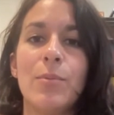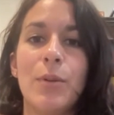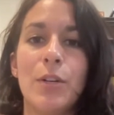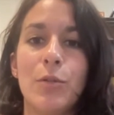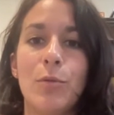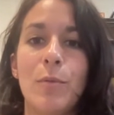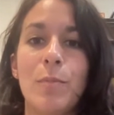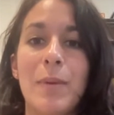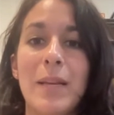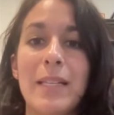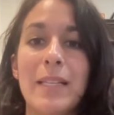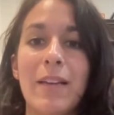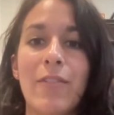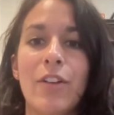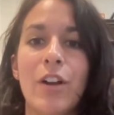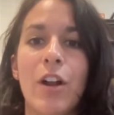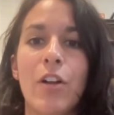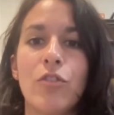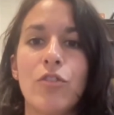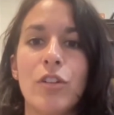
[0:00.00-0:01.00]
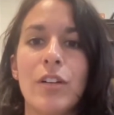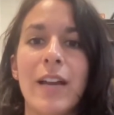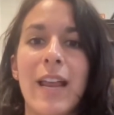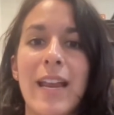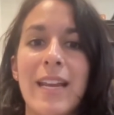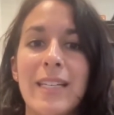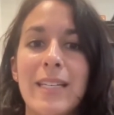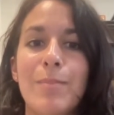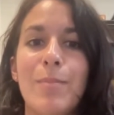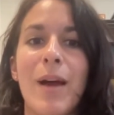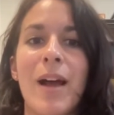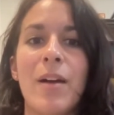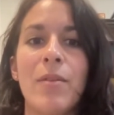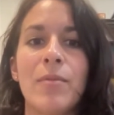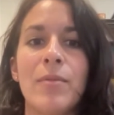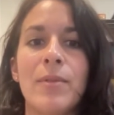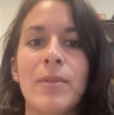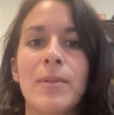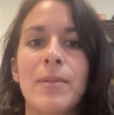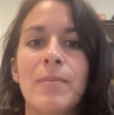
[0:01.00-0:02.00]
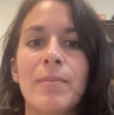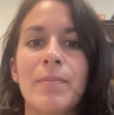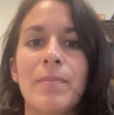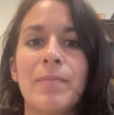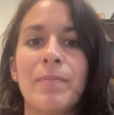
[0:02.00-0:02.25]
which would be £780.